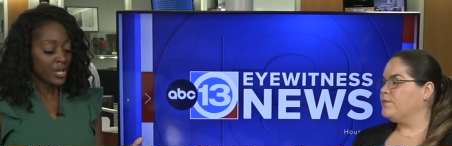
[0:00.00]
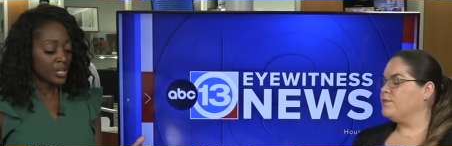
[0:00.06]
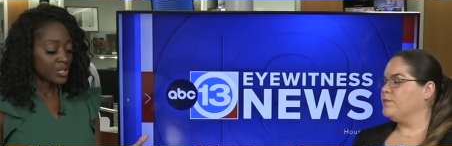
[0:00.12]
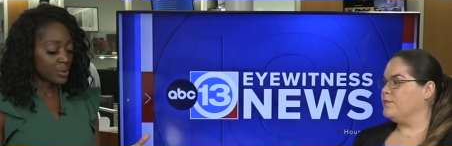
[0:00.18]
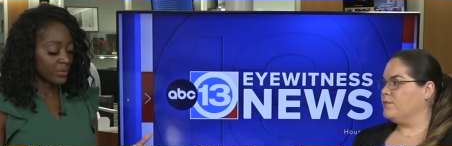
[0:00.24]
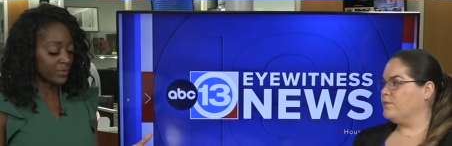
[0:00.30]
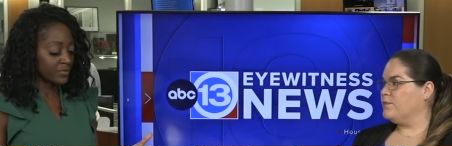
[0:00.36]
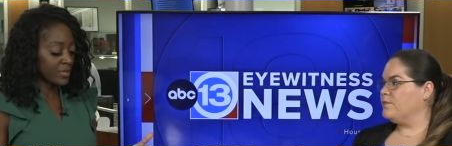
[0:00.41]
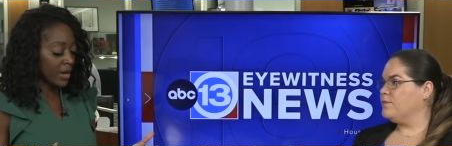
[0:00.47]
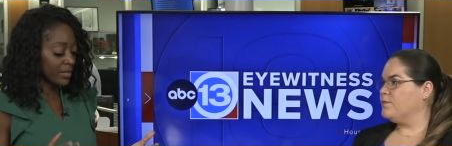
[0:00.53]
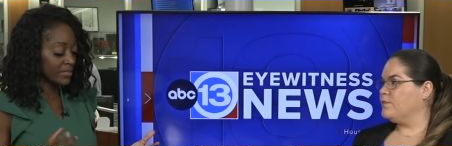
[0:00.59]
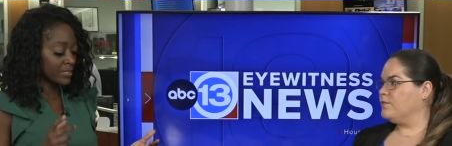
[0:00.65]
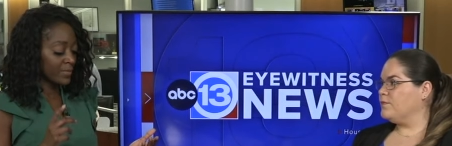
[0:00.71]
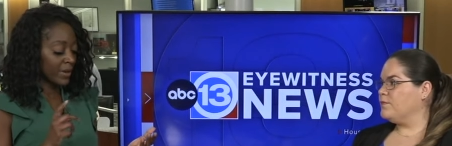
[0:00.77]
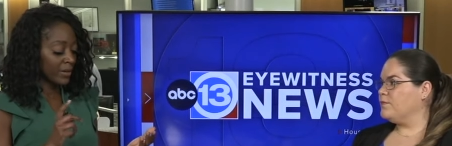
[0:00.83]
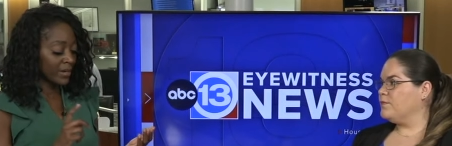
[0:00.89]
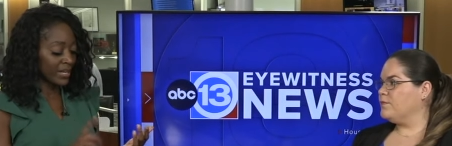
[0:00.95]
Speaker 1: so we've talked
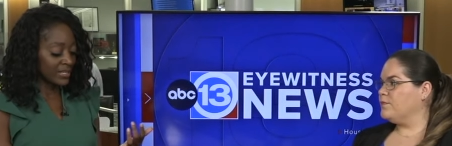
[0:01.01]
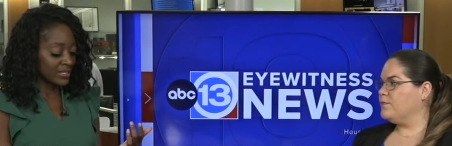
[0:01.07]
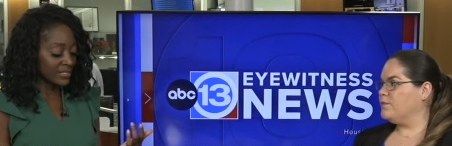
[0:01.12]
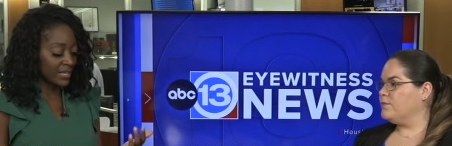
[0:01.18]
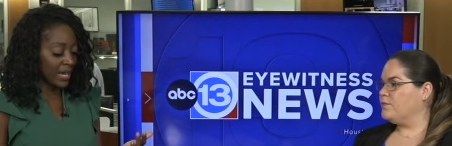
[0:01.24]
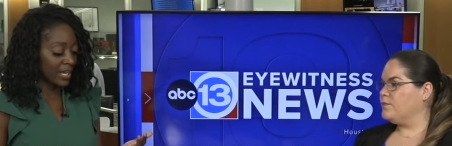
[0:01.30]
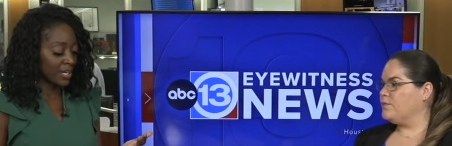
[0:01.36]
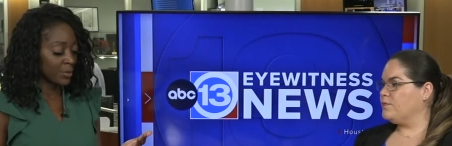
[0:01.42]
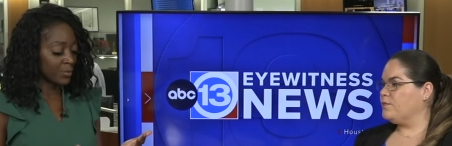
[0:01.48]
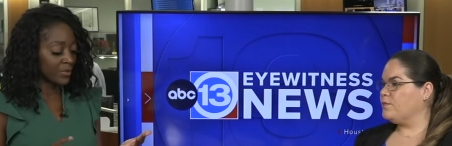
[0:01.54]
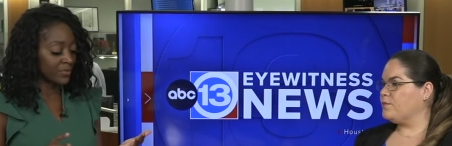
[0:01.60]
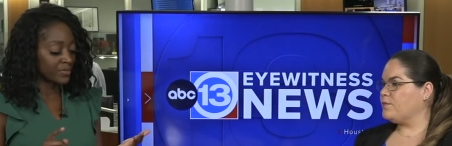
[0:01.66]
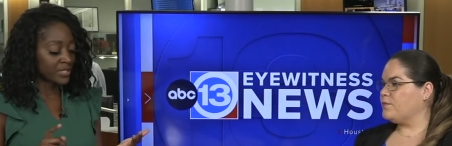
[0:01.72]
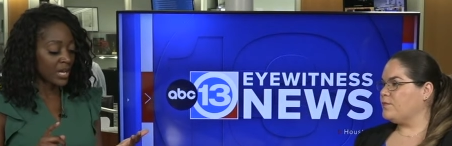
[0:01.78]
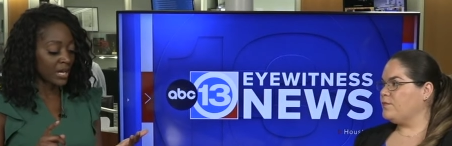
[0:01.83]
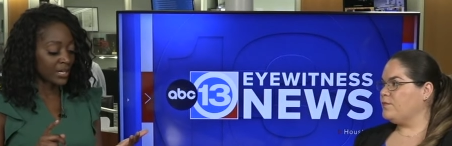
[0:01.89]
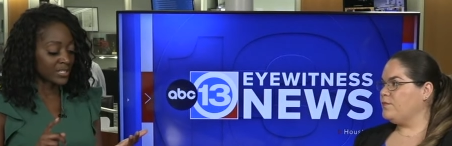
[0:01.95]
about anxiety we've
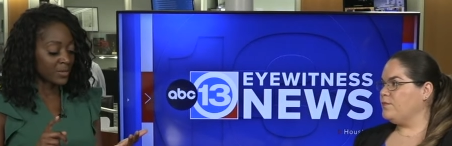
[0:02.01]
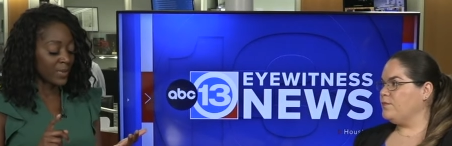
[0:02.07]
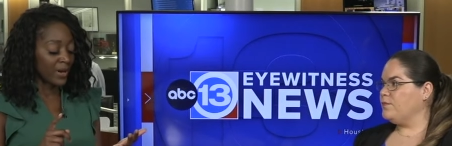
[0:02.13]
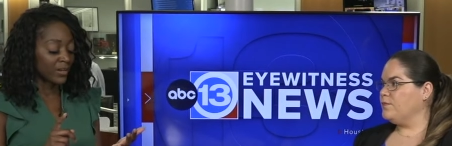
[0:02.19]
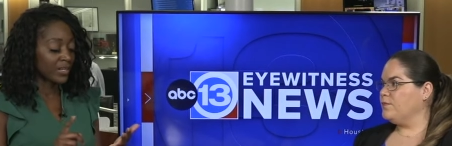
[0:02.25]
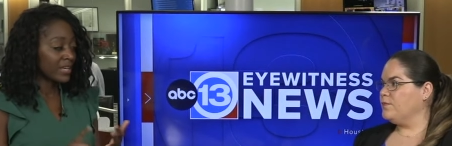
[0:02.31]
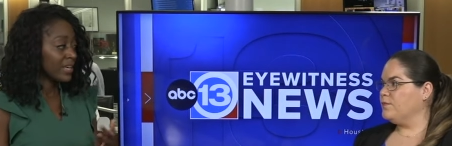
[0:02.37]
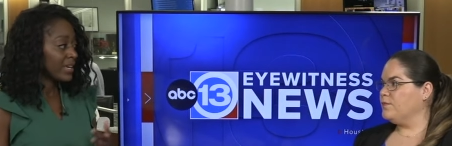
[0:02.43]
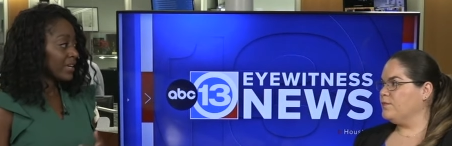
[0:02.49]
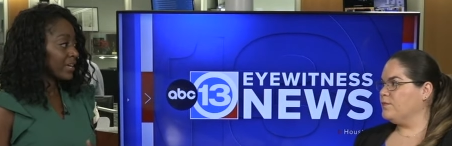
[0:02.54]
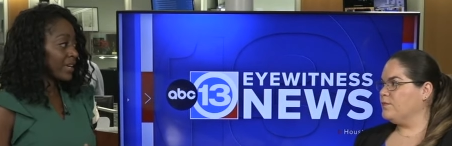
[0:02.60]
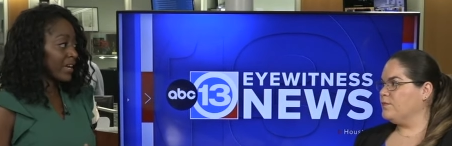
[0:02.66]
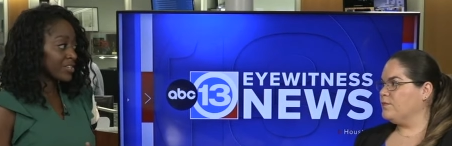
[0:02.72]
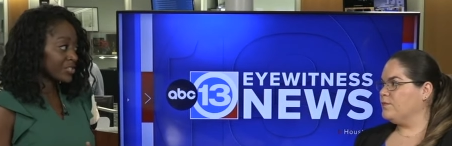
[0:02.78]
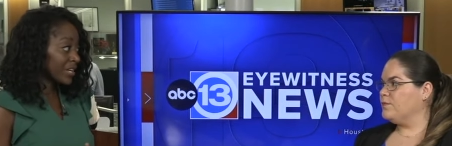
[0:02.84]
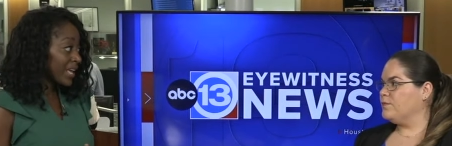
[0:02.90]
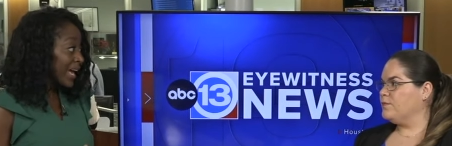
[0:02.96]
talked about
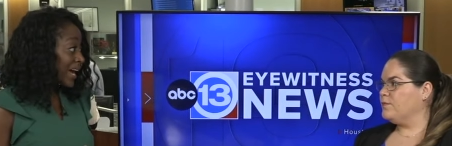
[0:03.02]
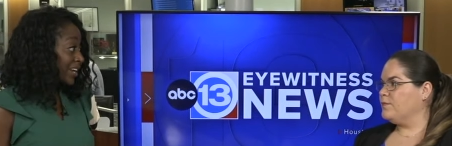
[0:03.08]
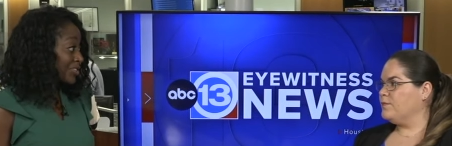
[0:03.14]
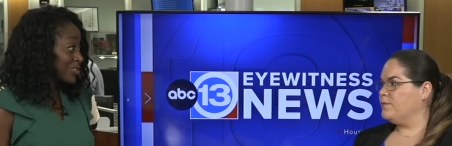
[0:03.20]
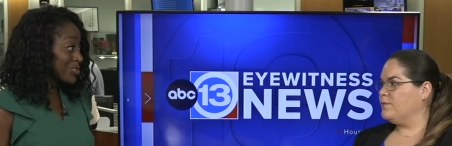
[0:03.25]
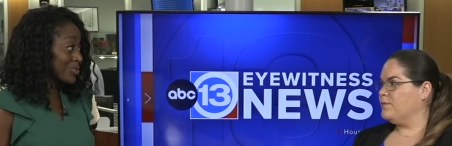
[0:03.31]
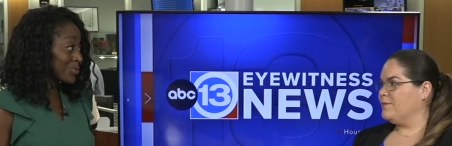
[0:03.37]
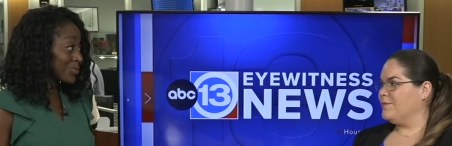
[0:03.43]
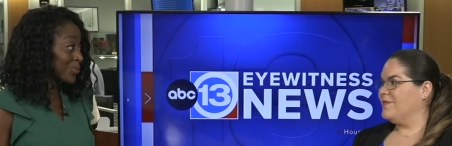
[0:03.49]
catching an attitude